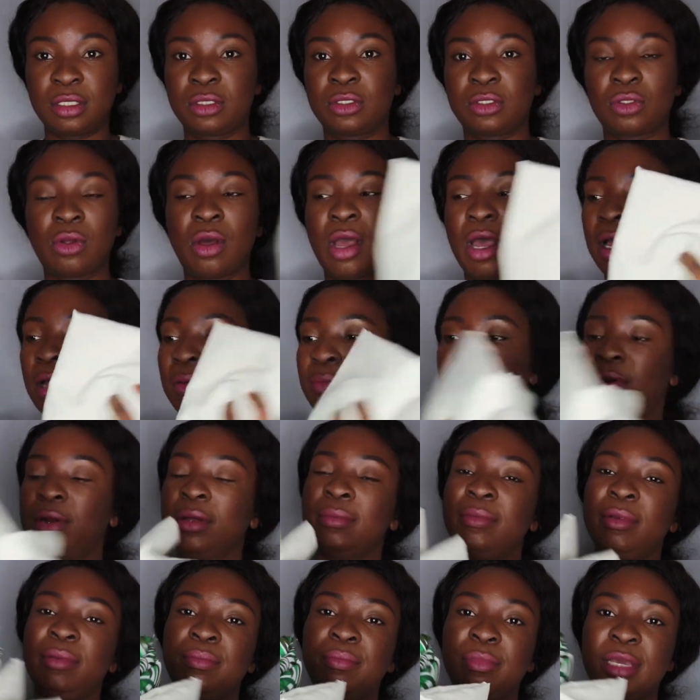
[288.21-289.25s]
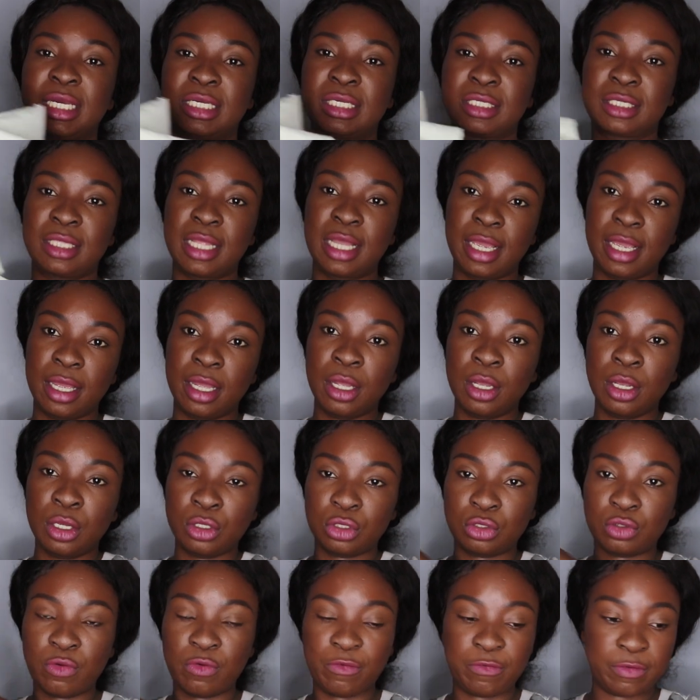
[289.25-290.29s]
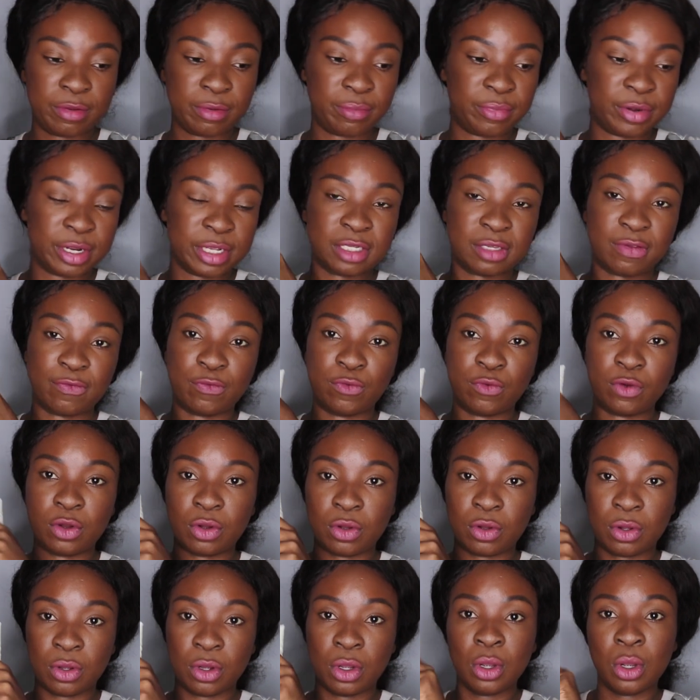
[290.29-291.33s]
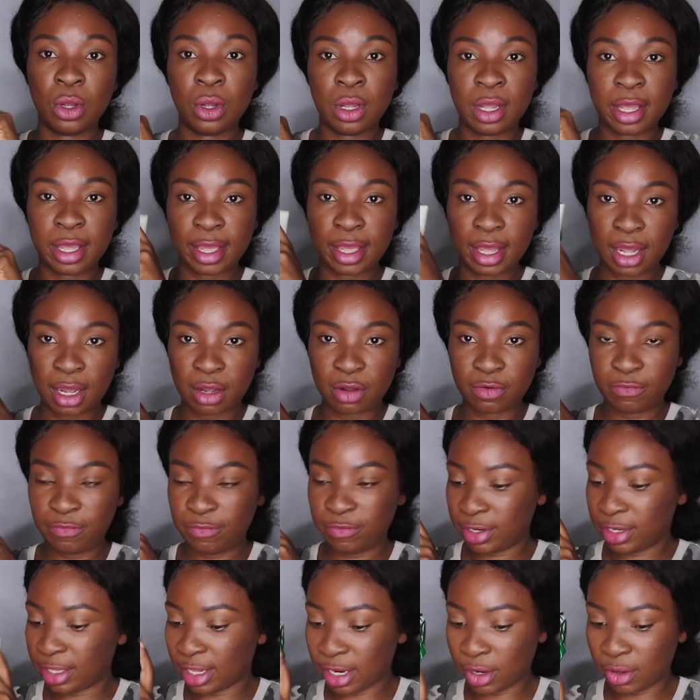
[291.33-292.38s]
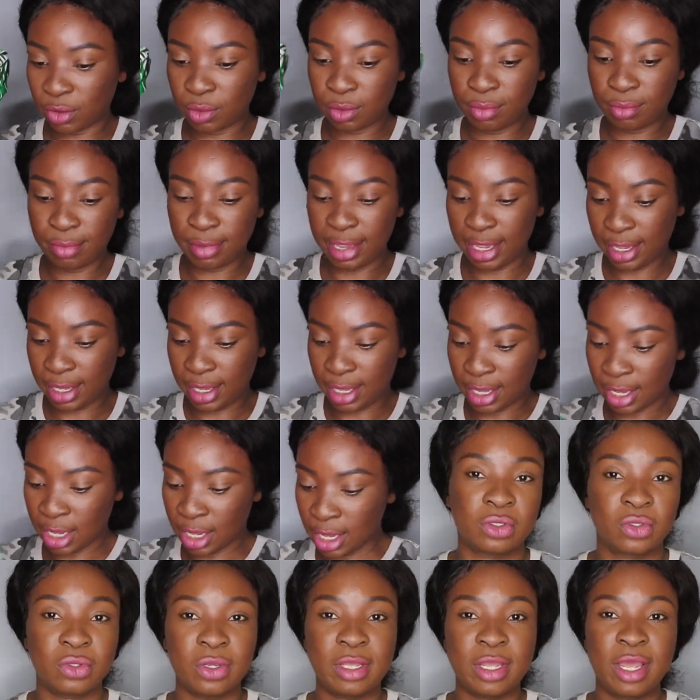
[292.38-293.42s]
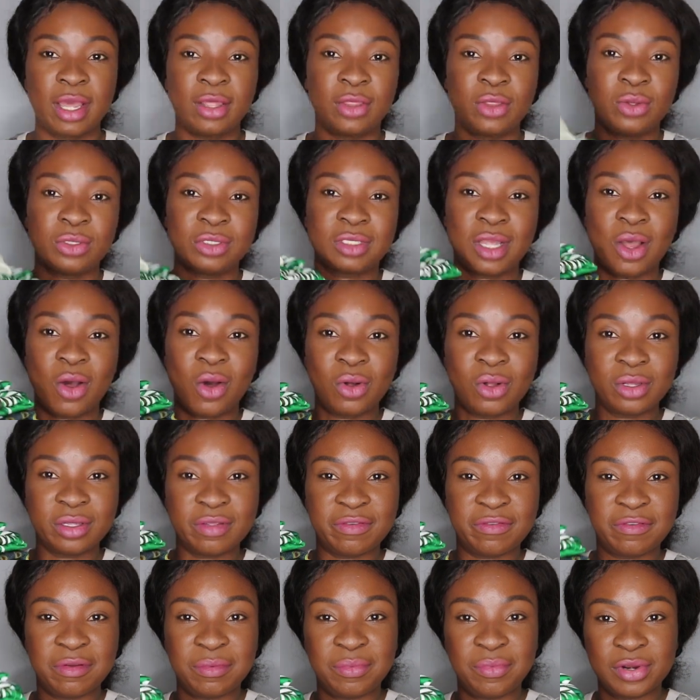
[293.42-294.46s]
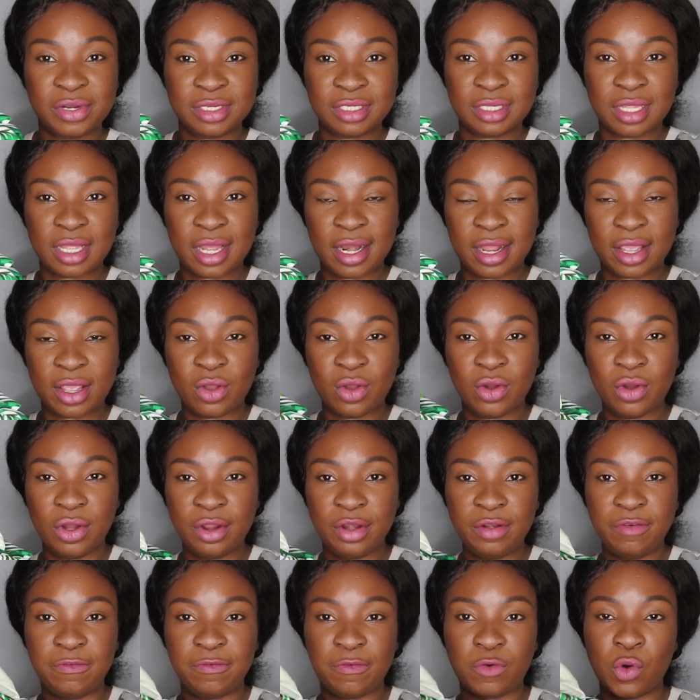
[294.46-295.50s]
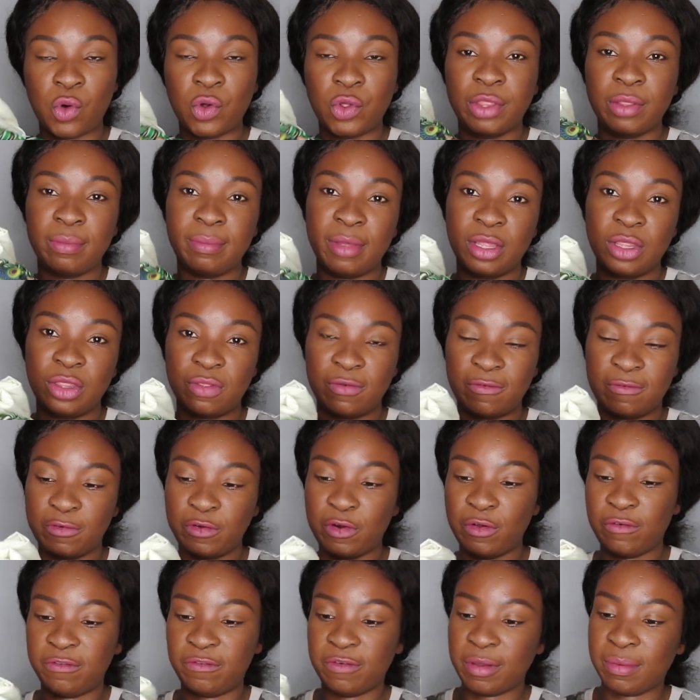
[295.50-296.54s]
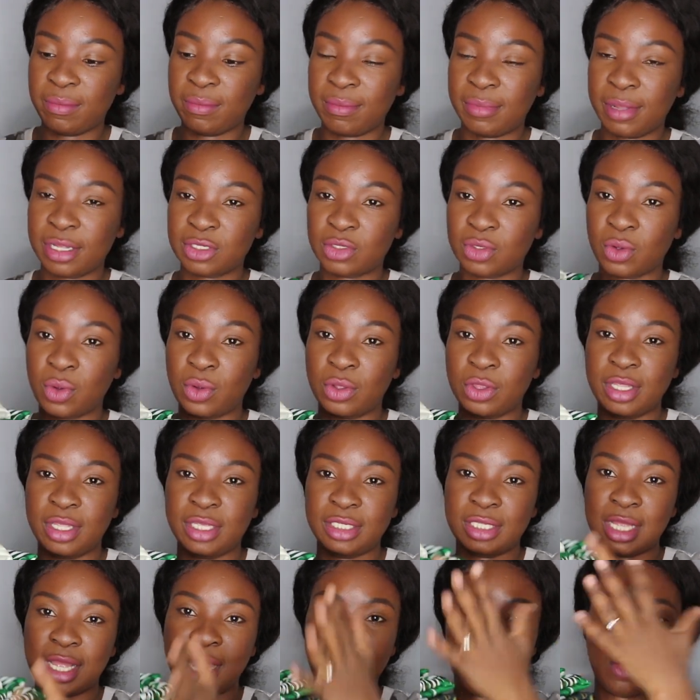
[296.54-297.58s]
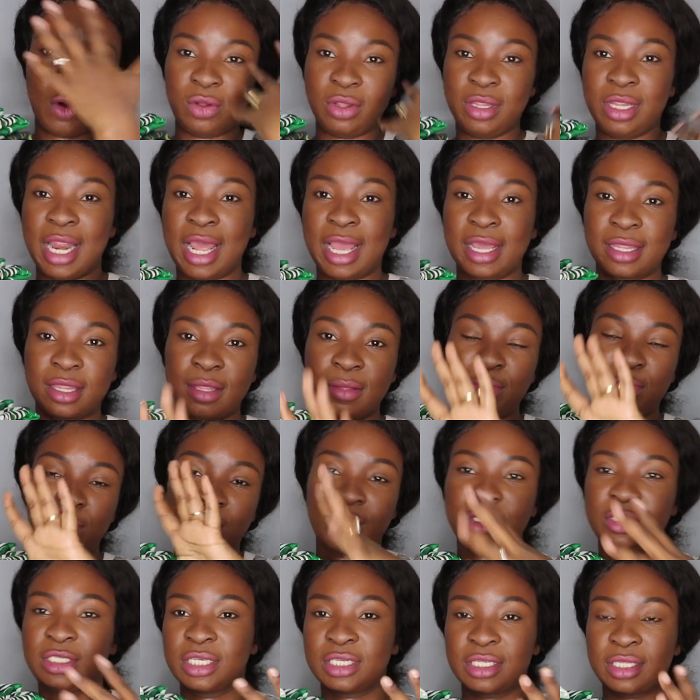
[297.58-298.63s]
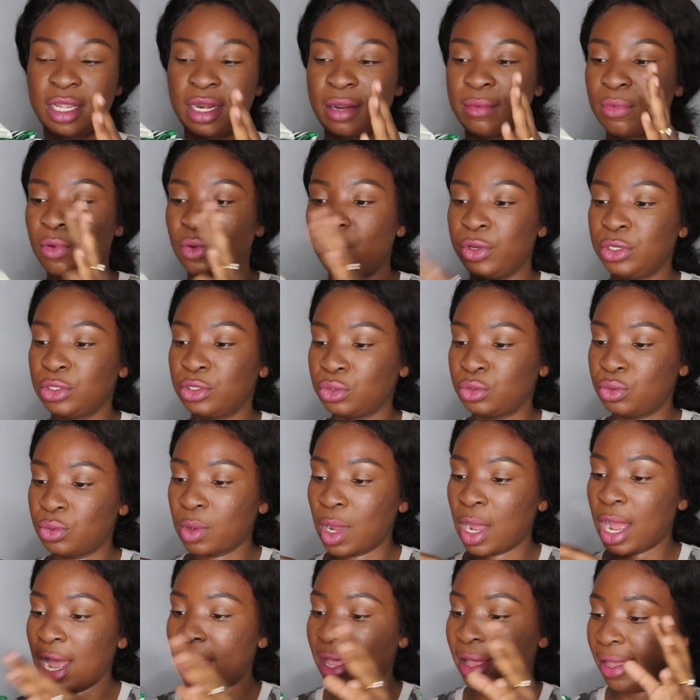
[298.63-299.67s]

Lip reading: So I'll probably mix the two fabrics for her outfit that I will make. So yeah, those are all the fabrics that I got for the month of November. So these are all like the projects that I'm going to do.